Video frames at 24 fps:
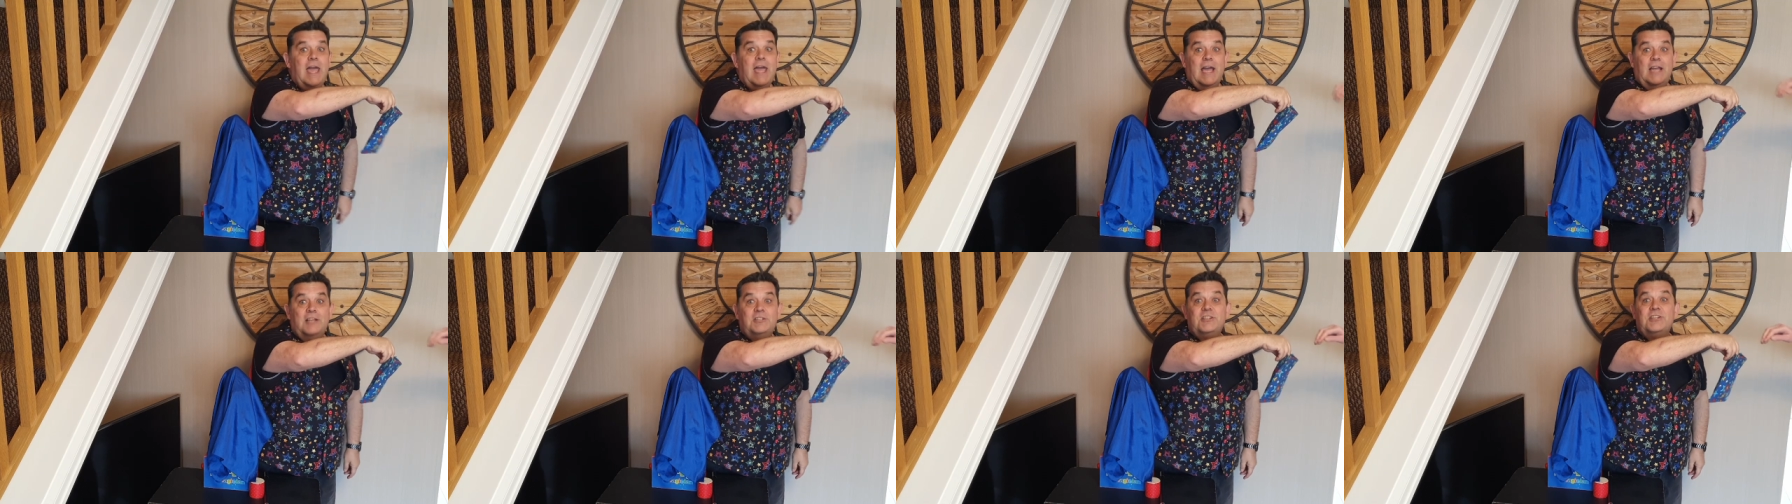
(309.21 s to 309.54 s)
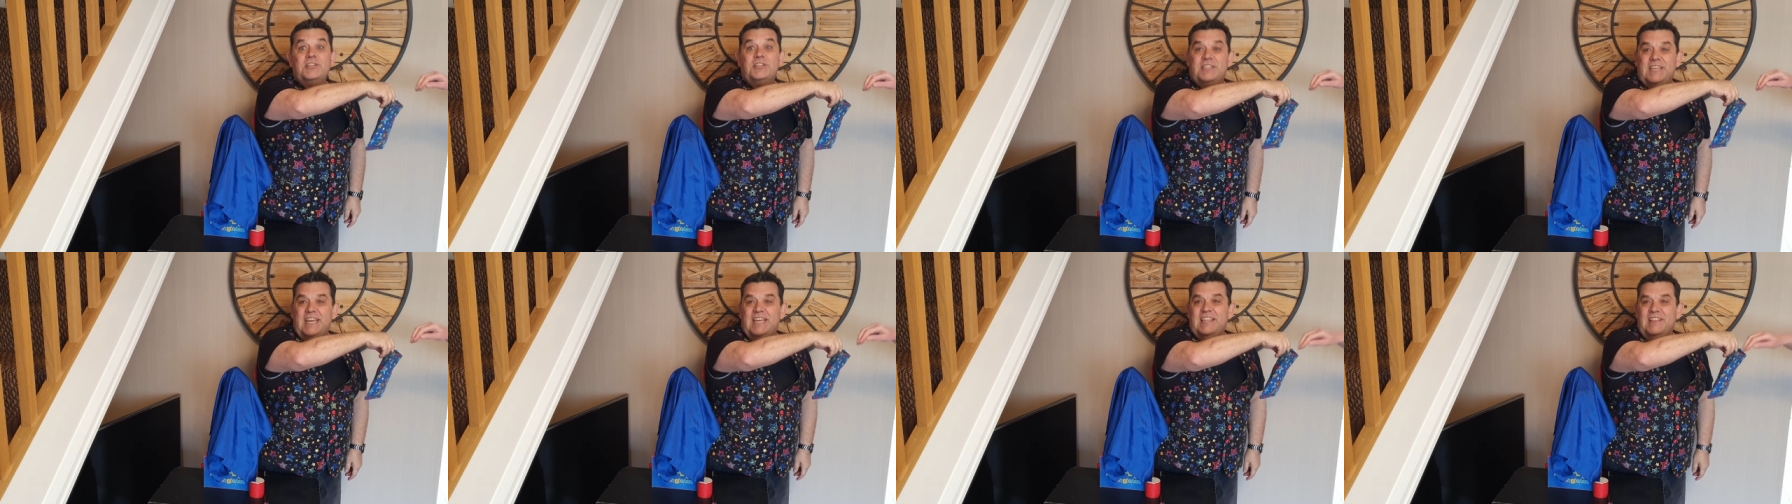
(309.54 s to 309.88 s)
and
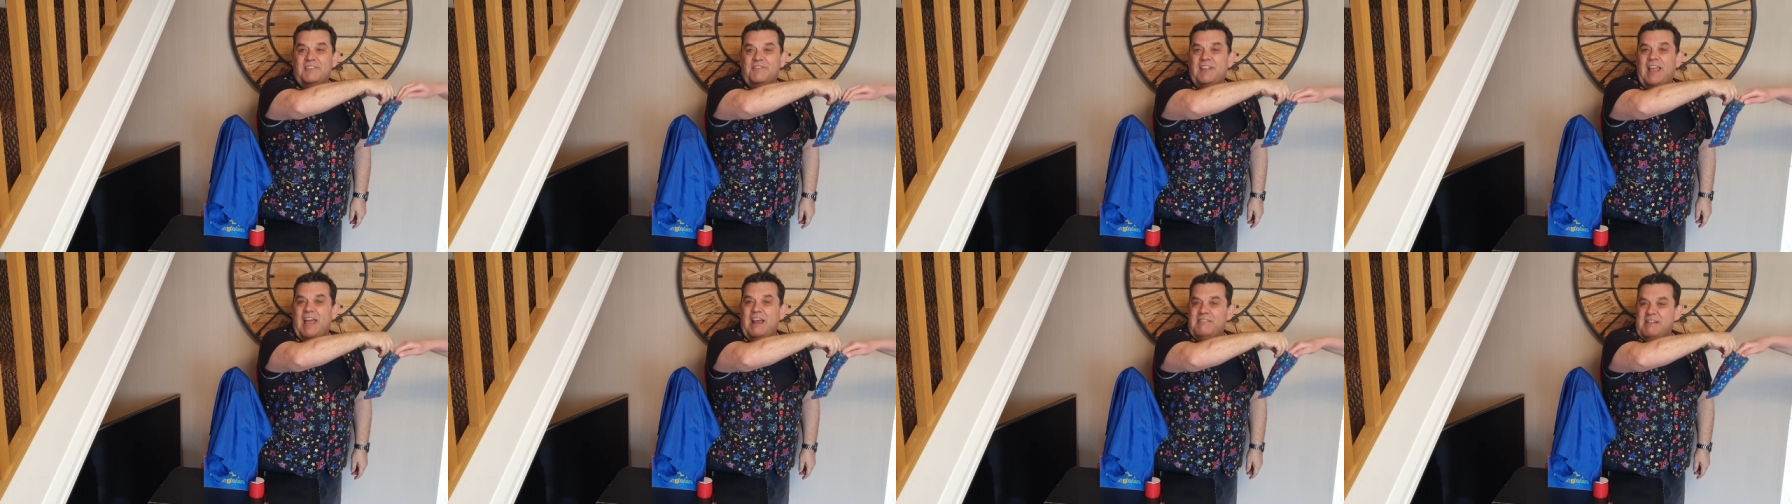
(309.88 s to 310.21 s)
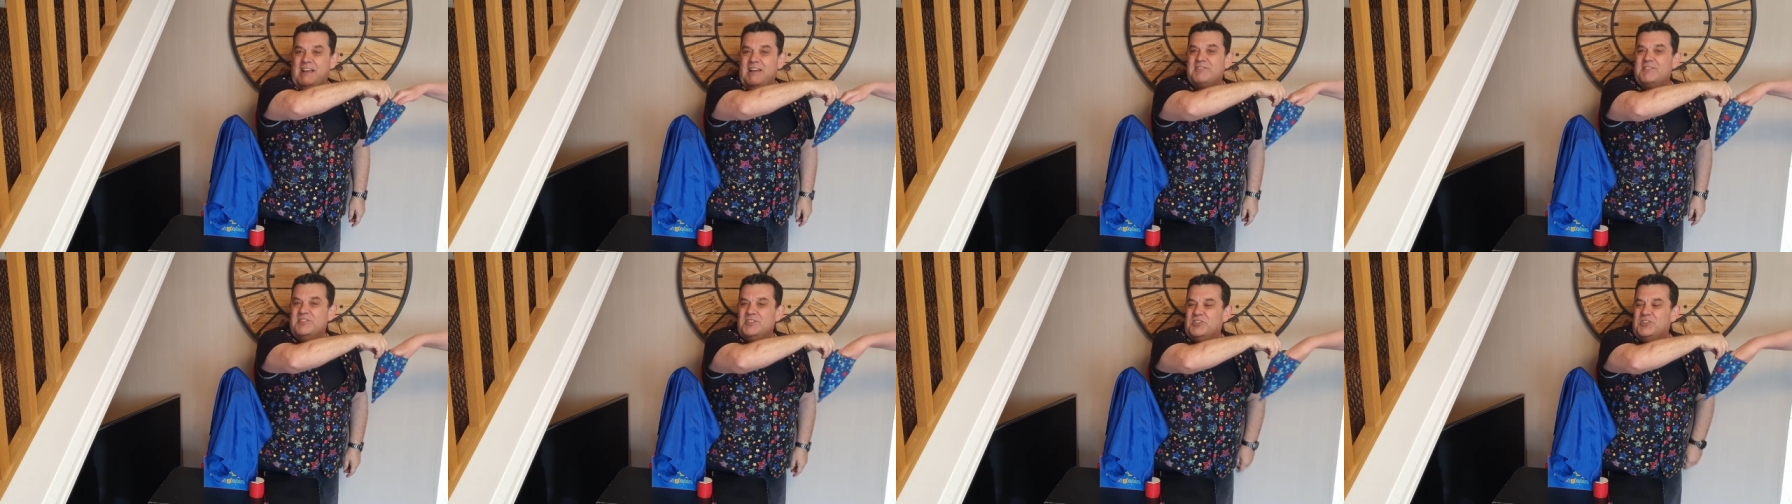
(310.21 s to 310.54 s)
just take the flower
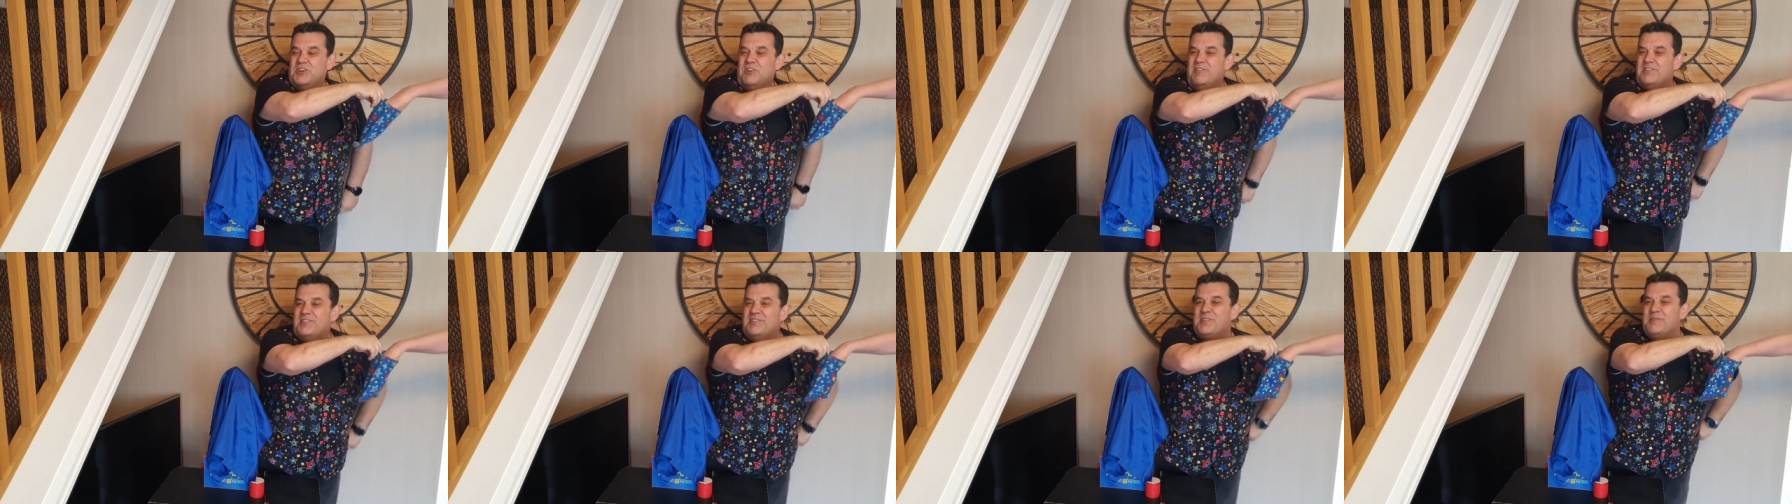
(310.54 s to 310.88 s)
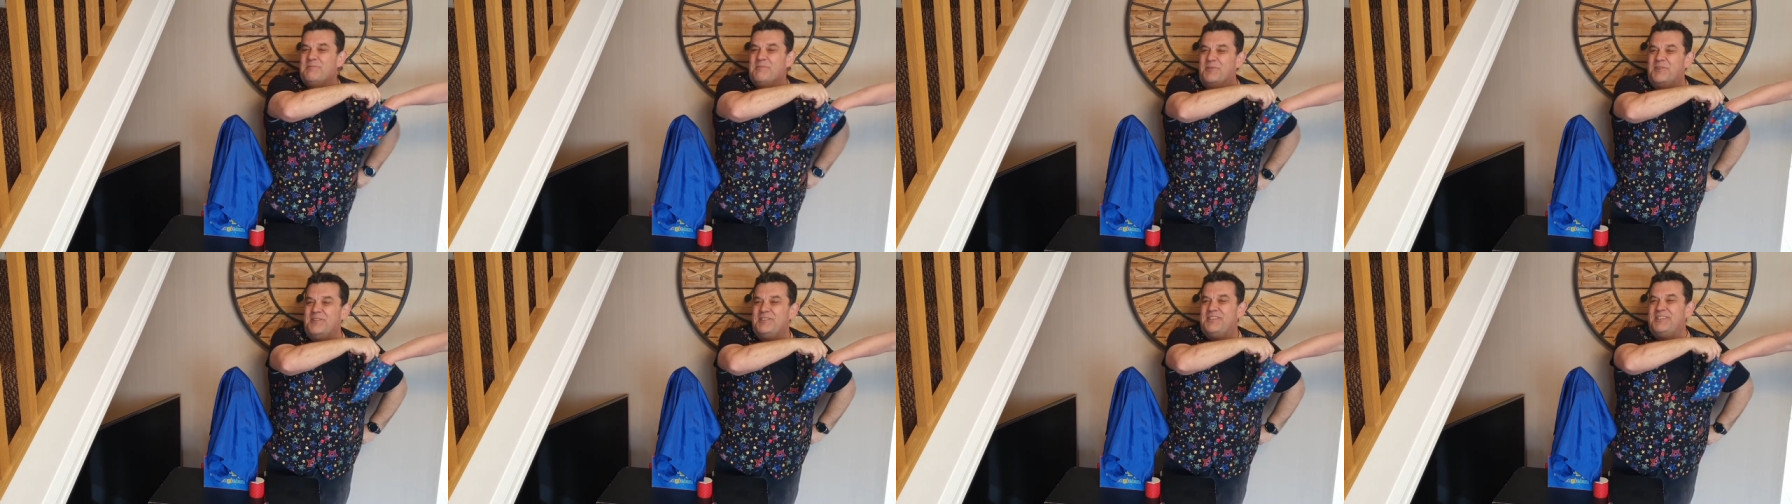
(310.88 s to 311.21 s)
out and show it to the
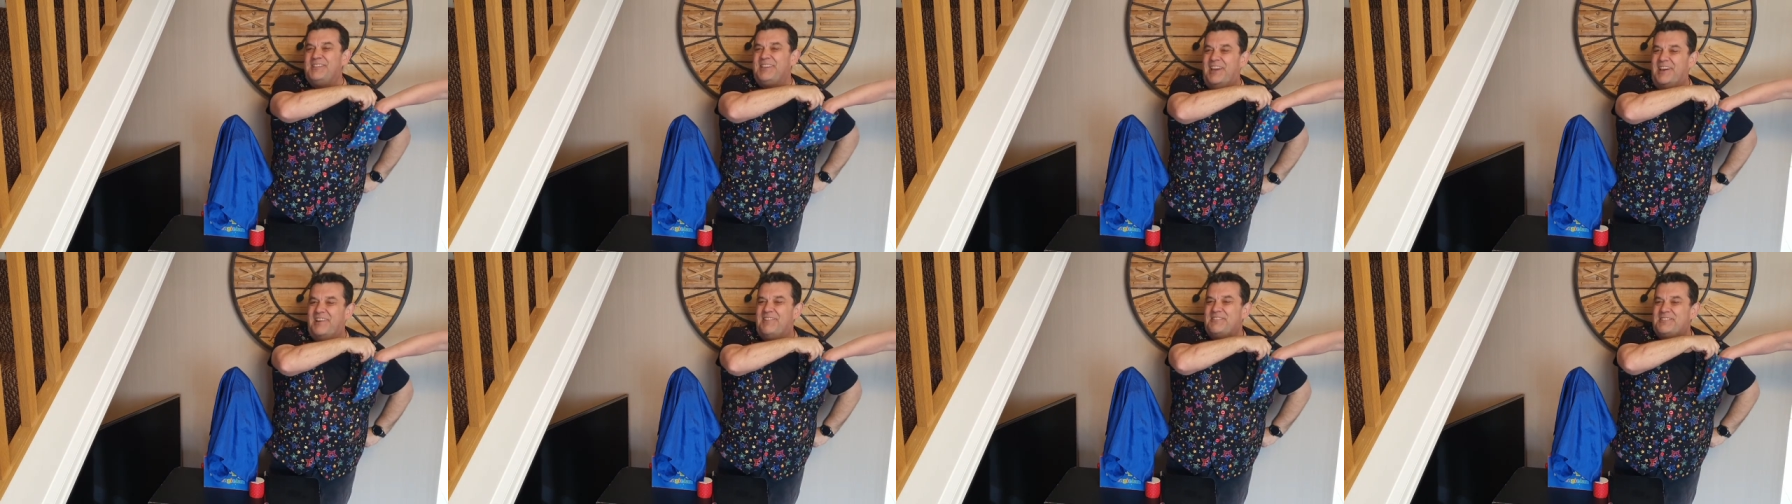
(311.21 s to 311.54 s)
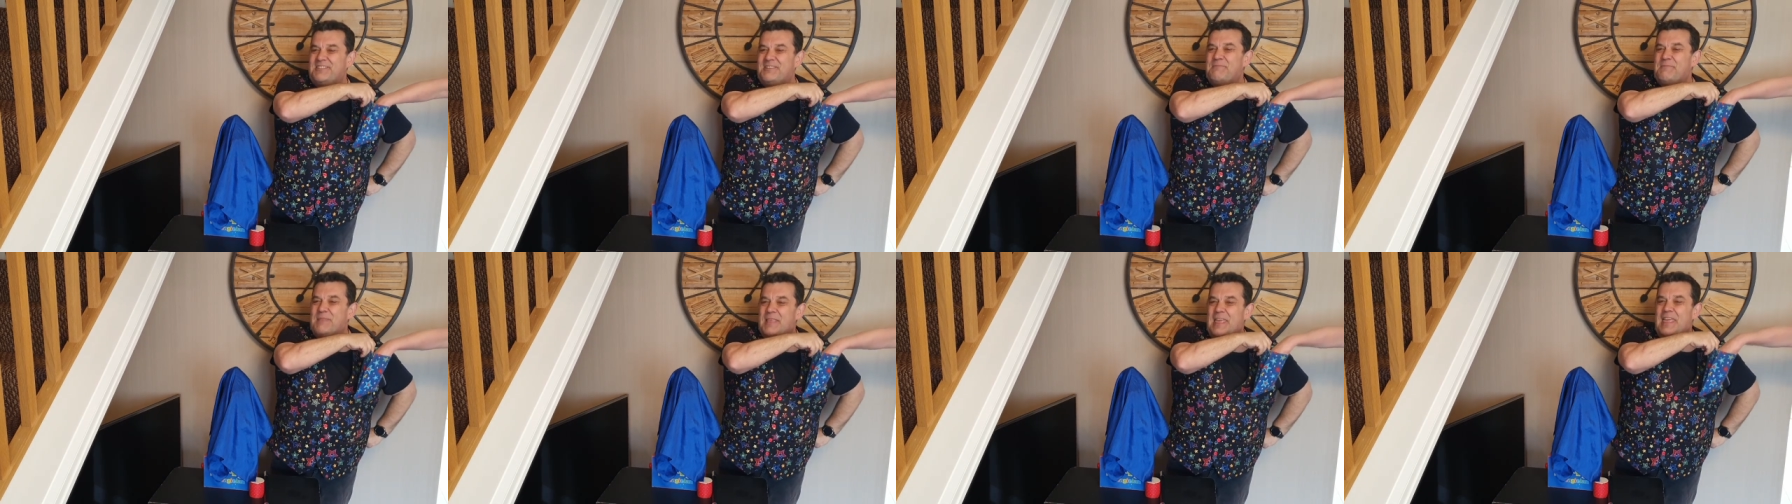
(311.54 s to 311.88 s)
boys and
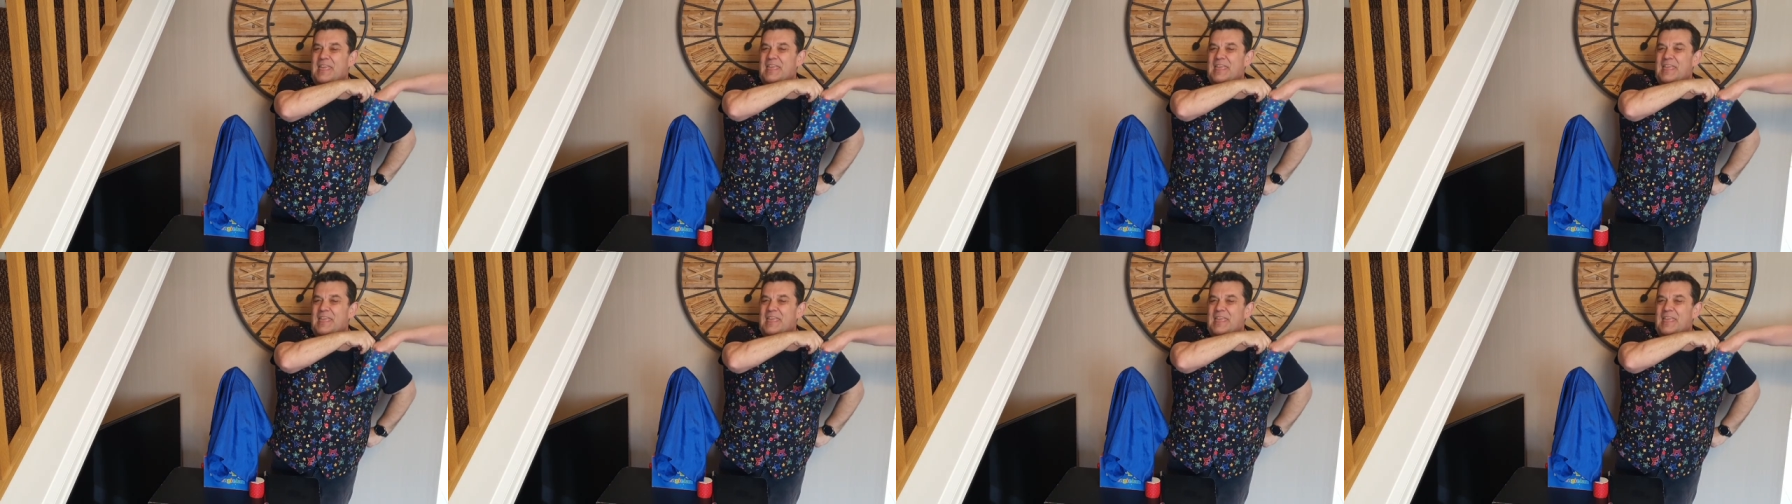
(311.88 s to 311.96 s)
girls?